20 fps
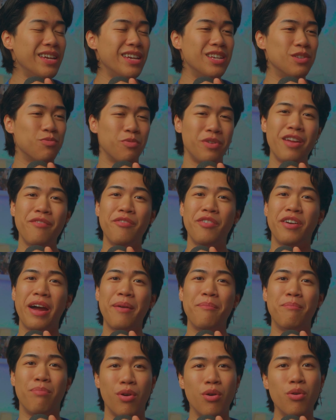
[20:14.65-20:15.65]
is whenever
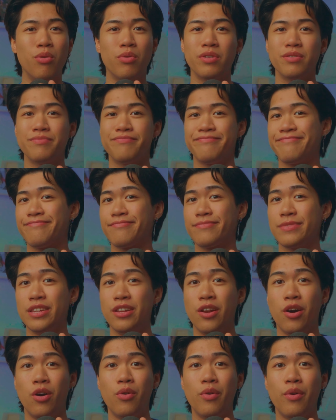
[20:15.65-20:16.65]
I'm broke,
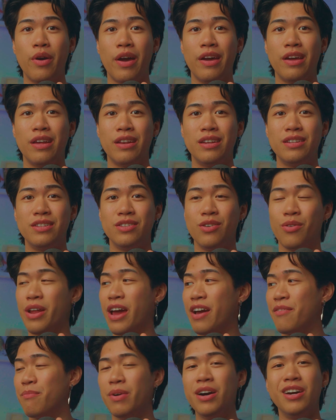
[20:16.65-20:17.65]
and don't
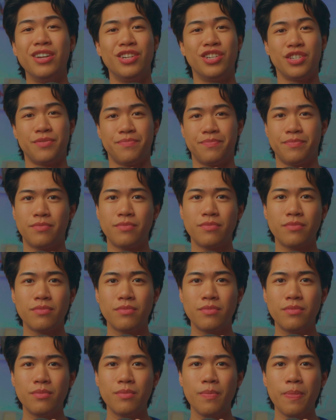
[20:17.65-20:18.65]
have much,
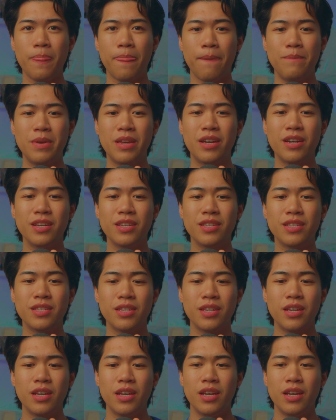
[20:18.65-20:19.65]
because